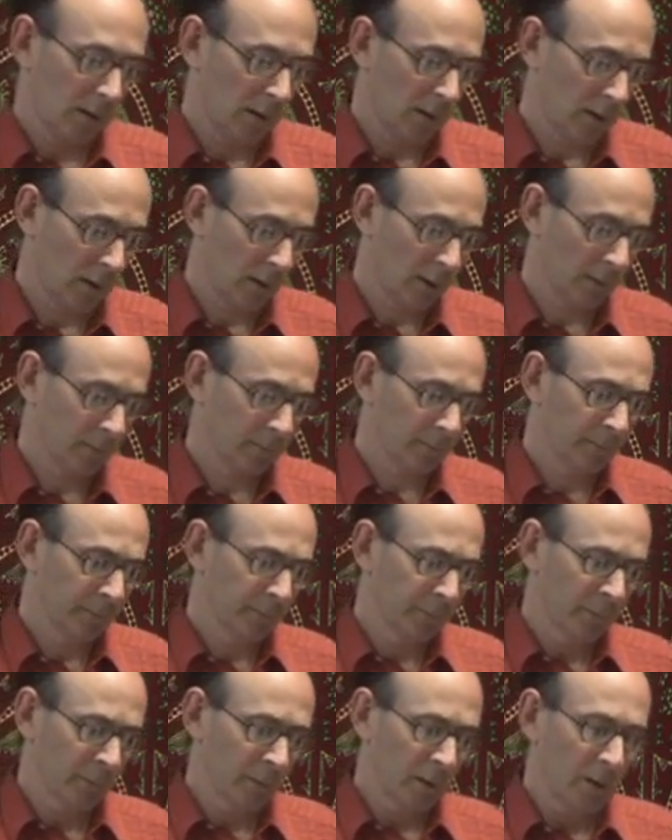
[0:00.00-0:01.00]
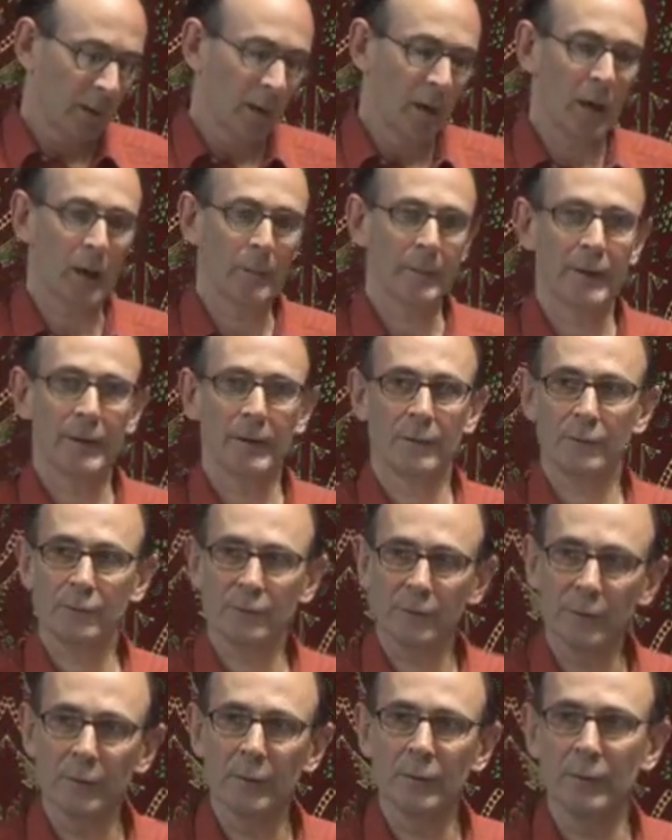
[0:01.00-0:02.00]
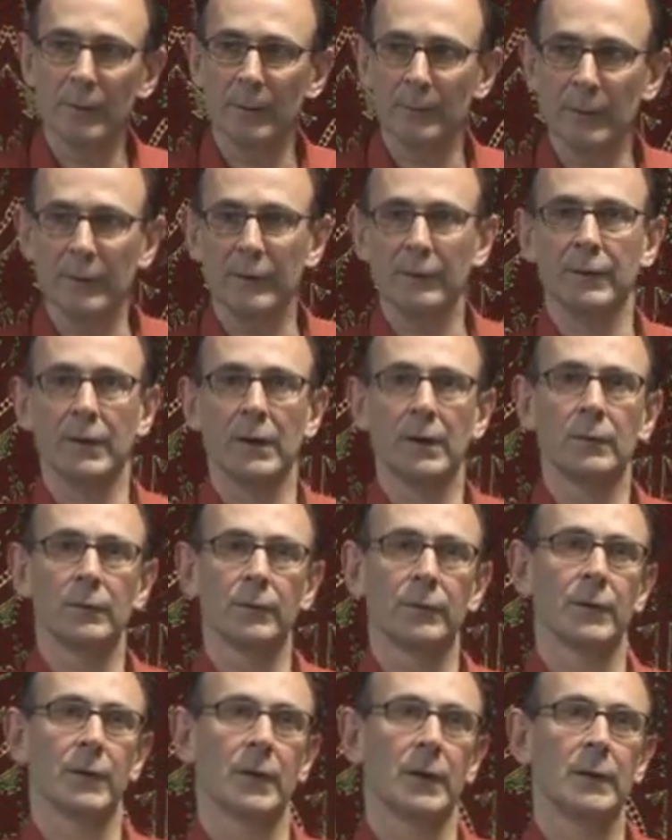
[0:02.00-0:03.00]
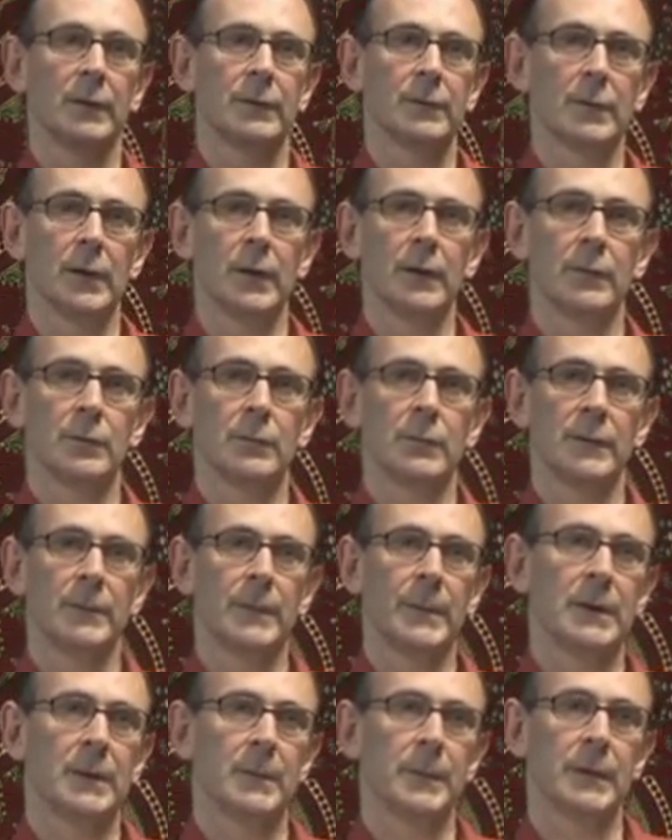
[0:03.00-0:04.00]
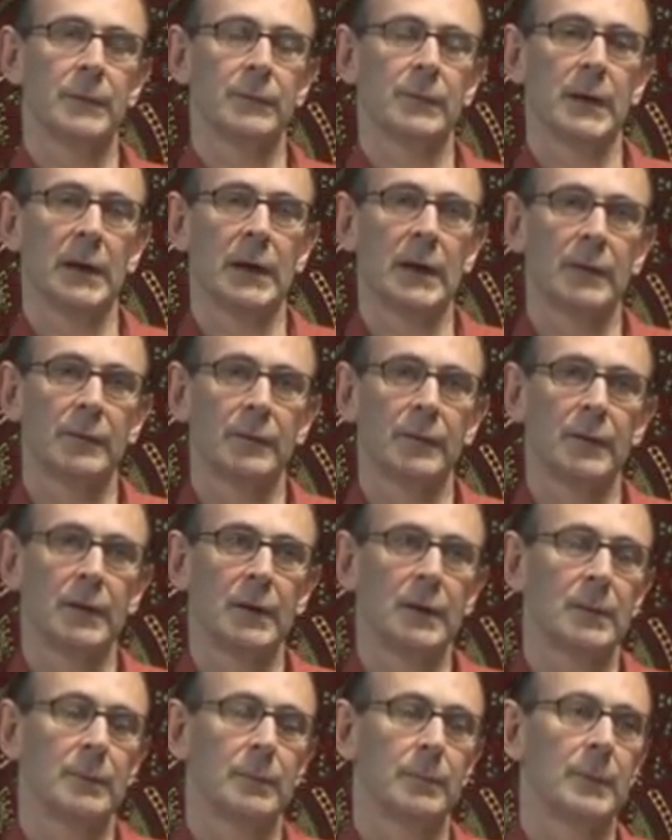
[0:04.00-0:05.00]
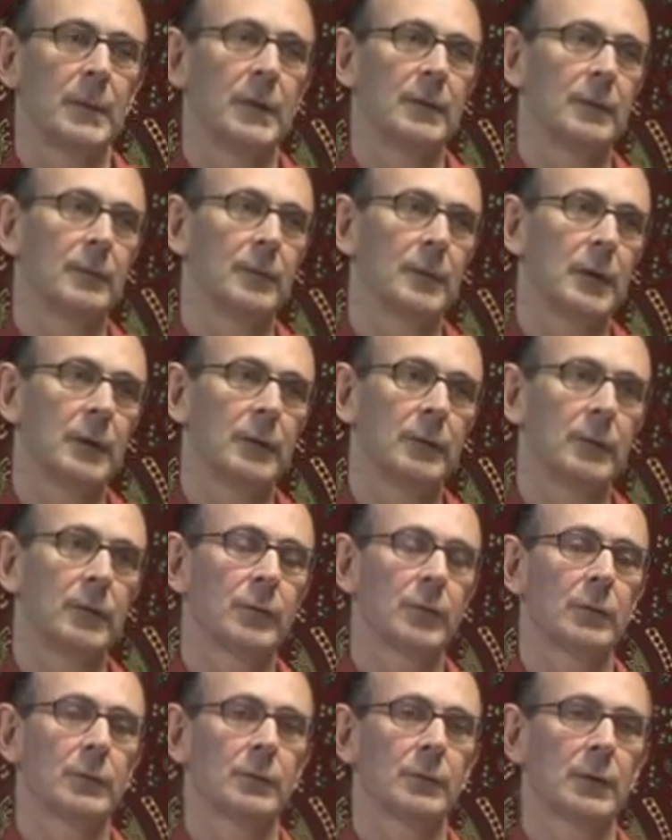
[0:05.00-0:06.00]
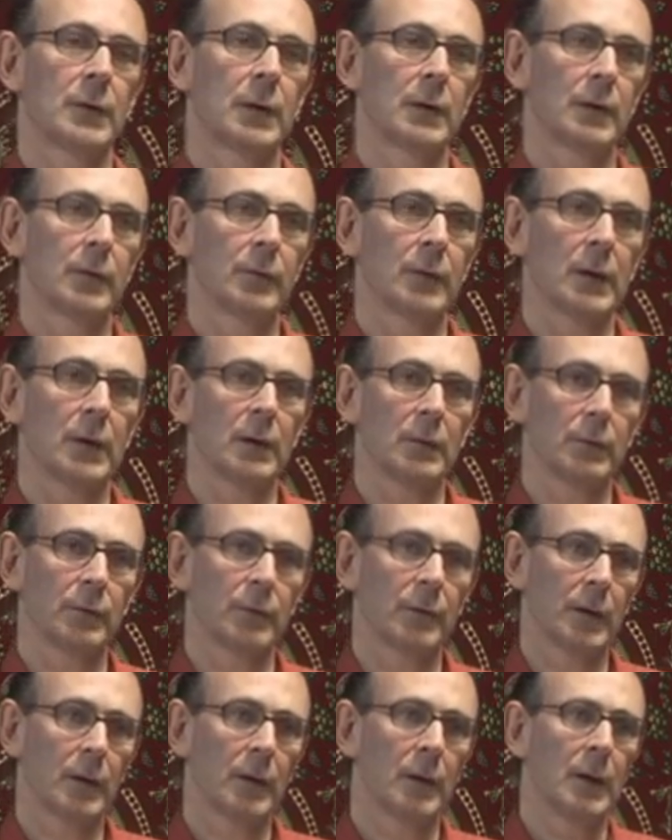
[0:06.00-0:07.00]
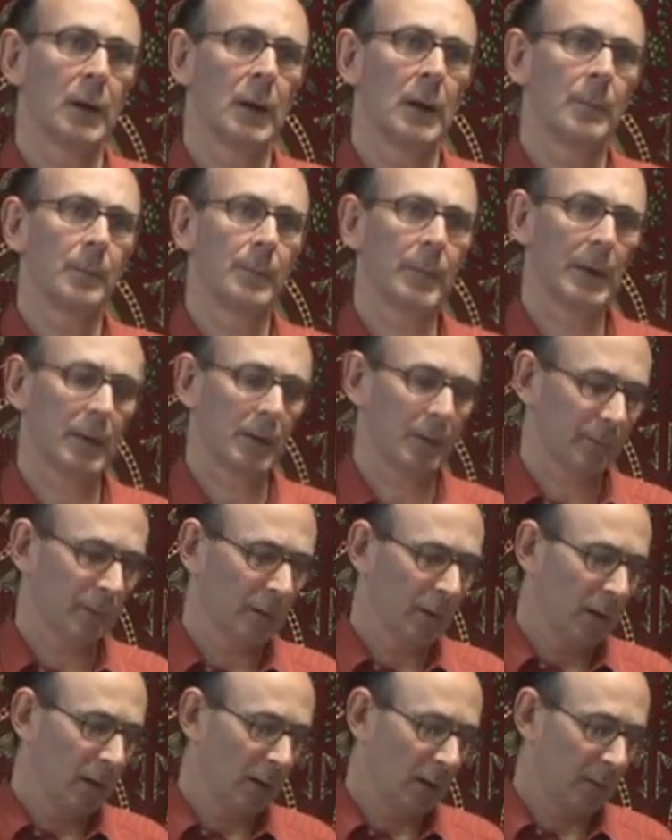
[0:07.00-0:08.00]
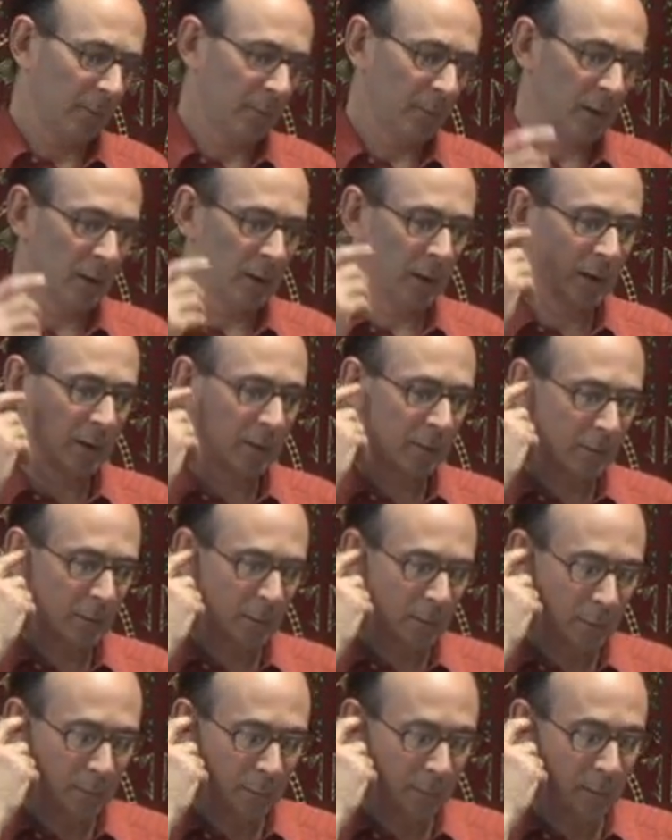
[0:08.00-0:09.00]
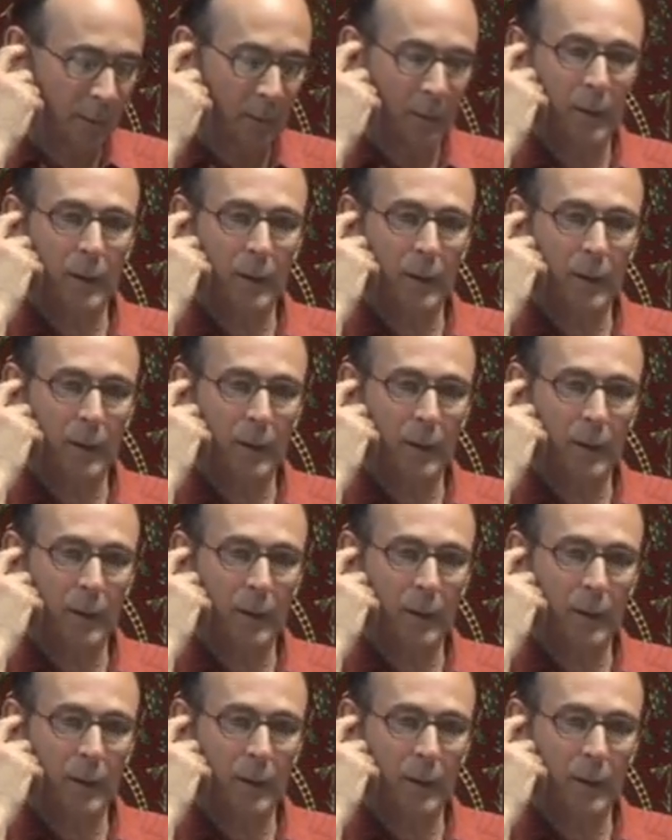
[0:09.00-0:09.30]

I mean, it's true that British culture has always been a bit of an anti-meeting the needs of children kind of culture, but my God,